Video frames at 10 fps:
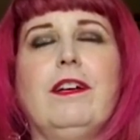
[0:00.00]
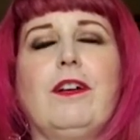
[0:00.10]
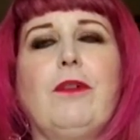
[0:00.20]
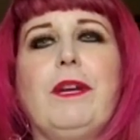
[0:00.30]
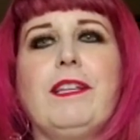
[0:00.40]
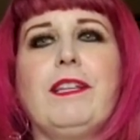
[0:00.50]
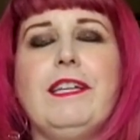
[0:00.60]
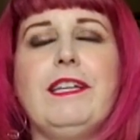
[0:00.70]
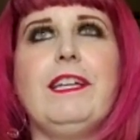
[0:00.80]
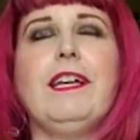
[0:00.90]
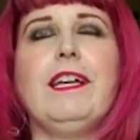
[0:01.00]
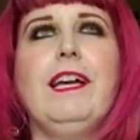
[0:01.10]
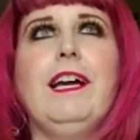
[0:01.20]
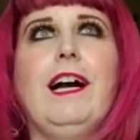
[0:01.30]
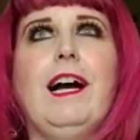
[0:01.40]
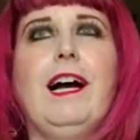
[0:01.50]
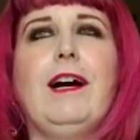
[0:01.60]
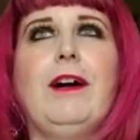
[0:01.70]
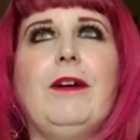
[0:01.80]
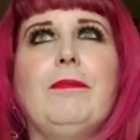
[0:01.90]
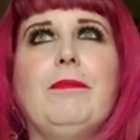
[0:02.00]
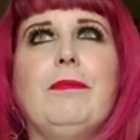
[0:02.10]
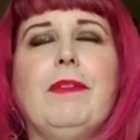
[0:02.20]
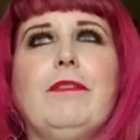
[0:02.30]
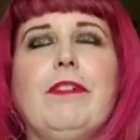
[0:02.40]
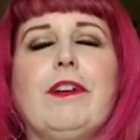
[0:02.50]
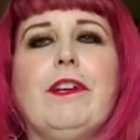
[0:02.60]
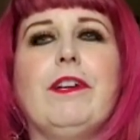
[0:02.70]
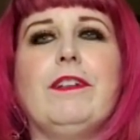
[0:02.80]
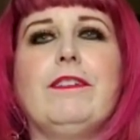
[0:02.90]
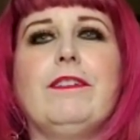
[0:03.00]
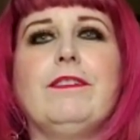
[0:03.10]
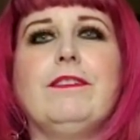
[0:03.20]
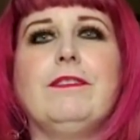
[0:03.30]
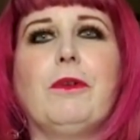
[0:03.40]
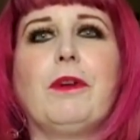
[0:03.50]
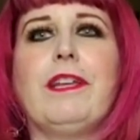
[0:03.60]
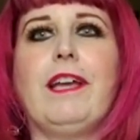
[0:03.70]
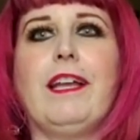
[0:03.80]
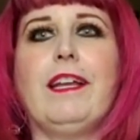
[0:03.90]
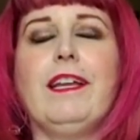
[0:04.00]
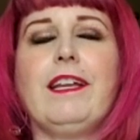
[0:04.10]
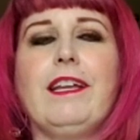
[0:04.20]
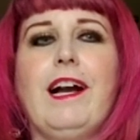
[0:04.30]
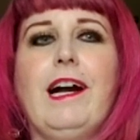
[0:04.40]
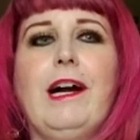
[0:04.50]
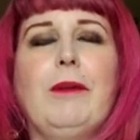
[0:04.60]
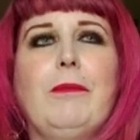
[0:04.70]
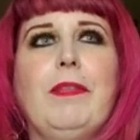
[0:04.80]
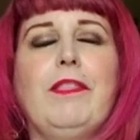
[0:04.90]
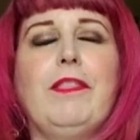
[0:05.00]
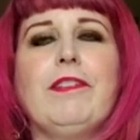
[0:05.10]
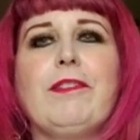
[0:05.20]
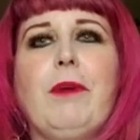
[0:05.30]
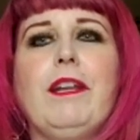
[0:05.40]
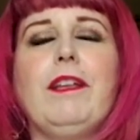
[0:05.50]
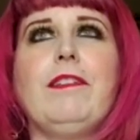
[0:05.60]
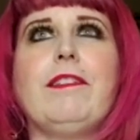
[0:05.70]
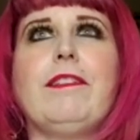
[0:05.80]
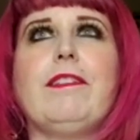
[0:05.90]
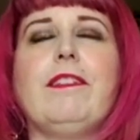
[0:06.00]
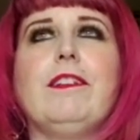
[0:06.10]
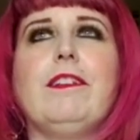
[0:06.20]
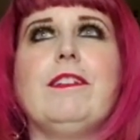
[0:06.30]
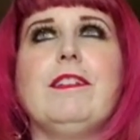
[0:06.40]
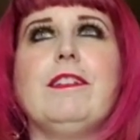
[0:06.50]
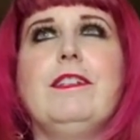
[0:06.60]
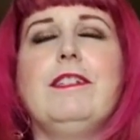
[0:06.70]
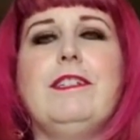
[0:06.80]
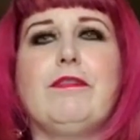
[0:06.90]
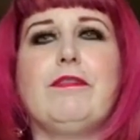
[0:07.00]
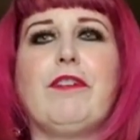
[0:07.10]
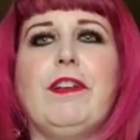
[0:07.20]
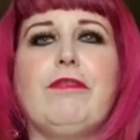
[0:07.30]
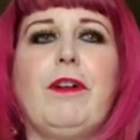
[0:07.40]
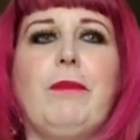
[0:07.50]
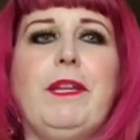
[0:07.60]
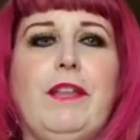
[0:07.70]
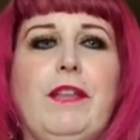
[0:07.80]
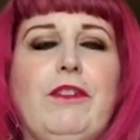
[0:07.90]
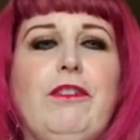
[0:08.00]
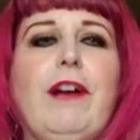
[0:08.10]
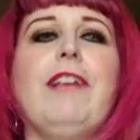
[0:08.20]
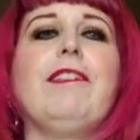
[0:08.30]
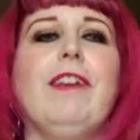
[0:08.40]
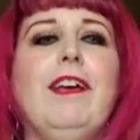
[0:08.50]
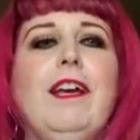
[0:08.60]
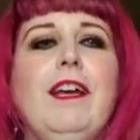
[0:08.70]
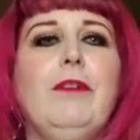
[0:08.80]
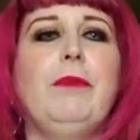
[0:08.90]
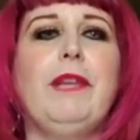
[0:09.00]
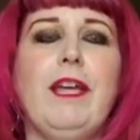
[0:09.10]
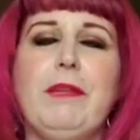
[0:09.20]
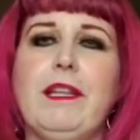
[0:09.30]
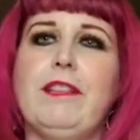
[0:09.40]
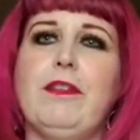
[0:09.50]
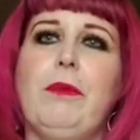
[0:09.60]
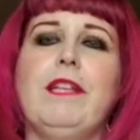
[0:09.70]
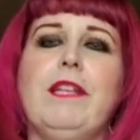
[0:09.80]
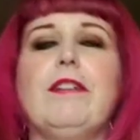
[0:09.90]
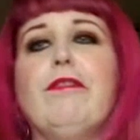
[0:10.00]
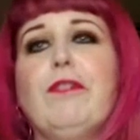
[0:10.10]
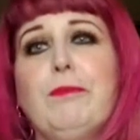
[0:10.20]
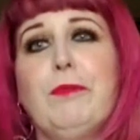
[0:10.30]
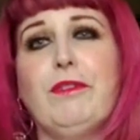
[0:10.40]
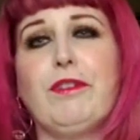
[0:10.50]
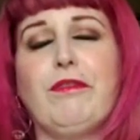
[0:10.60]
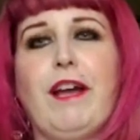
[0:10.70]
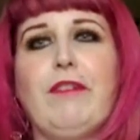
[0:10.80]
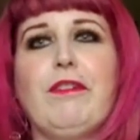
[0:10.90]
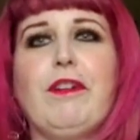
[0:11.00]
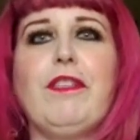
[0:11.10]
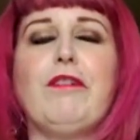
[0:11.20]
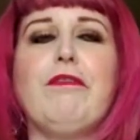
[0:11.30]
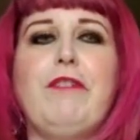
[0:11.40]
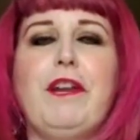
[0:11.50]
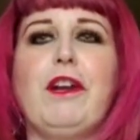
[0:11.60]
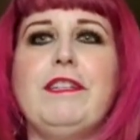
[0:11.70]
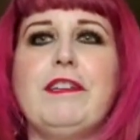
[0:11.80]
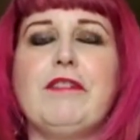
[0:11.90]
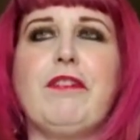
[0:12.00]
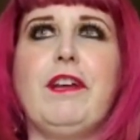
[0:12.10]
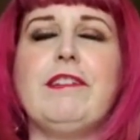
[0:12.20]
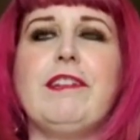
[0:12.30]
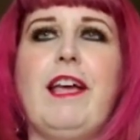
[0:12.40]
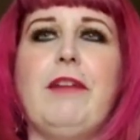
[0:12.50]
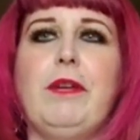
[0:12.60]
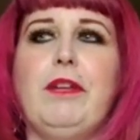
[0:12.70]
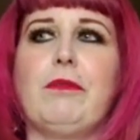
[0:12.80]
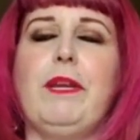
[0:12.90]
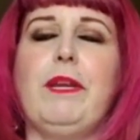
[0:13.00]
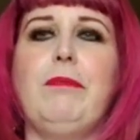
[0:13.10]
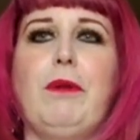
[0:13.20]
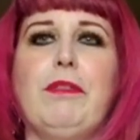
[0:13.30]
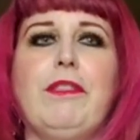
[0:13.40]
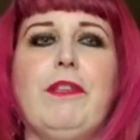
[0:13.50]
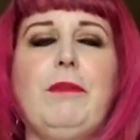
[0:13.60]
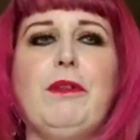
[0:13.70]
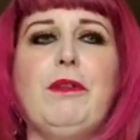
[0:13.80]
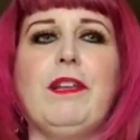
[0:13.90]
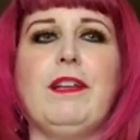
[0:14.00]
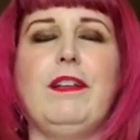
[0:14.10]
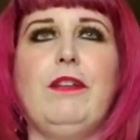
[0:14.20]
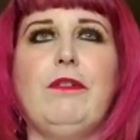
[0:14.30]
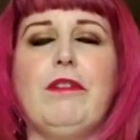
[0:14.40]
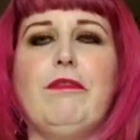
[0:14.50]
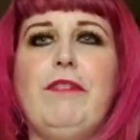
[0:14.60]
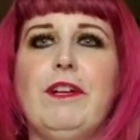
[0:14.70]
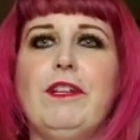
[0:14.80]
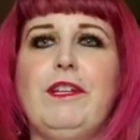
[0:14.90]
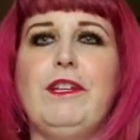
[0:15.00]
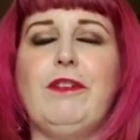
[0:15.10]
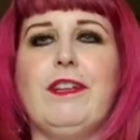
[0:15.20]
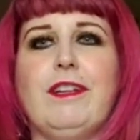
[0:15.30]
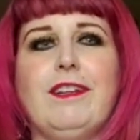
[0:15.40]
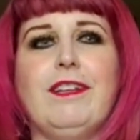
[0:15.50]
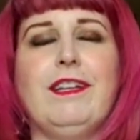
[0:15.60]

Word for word: quickly and very organic. This one is different from the other two. As We Came In Like the Wind and Full Moon Survivor, they're very different. And when you read both of them, you can feel and you can,